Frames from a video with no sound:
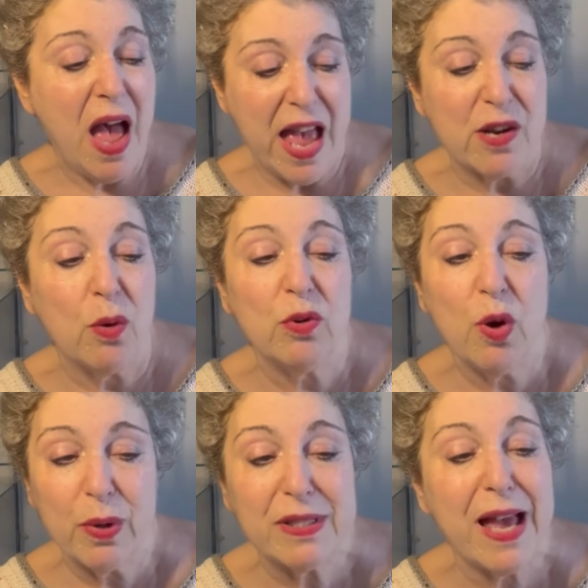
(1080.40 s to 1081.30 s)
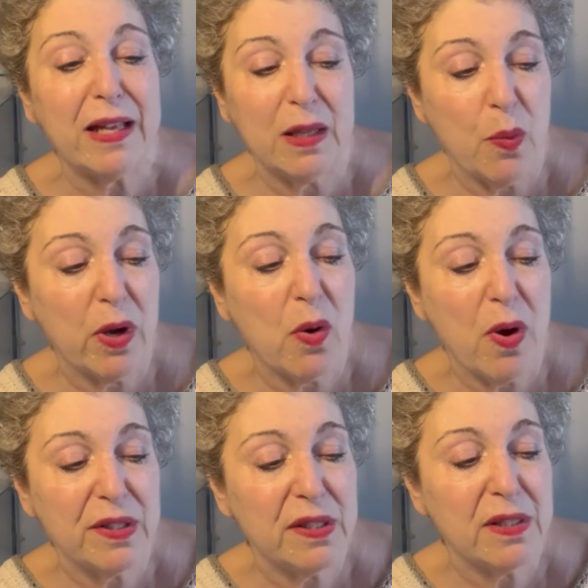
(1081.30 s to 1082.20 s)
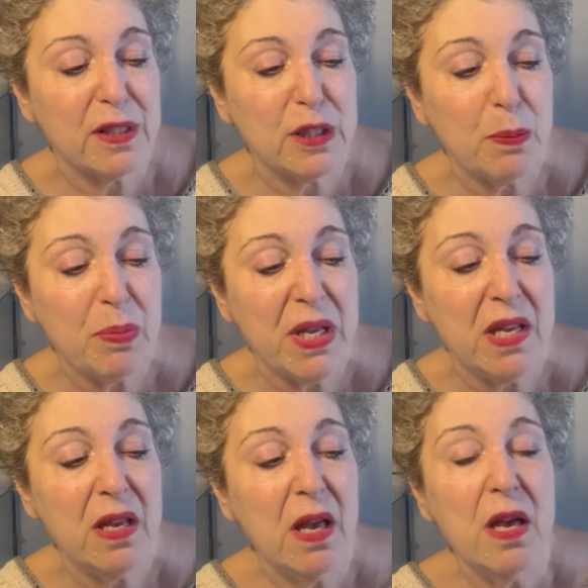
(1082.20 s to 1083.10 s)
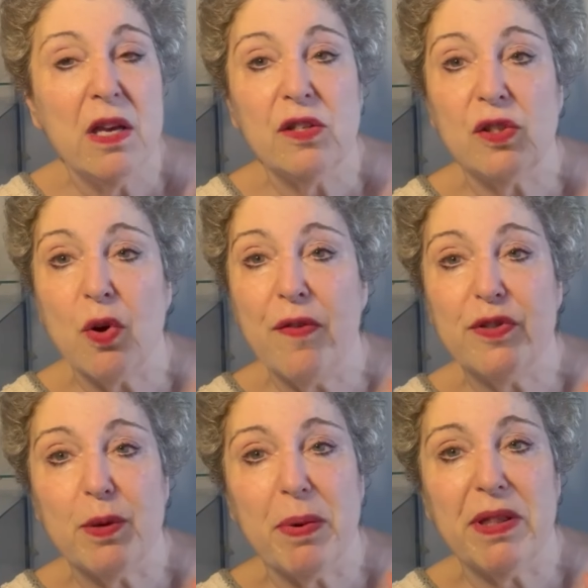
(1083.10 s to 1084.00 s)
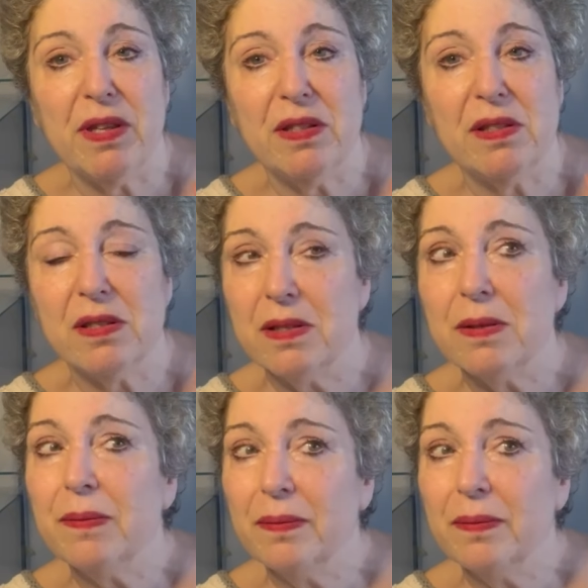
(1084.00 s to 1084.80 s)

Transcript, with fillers: I don't know exactly what causes it to be softer, but this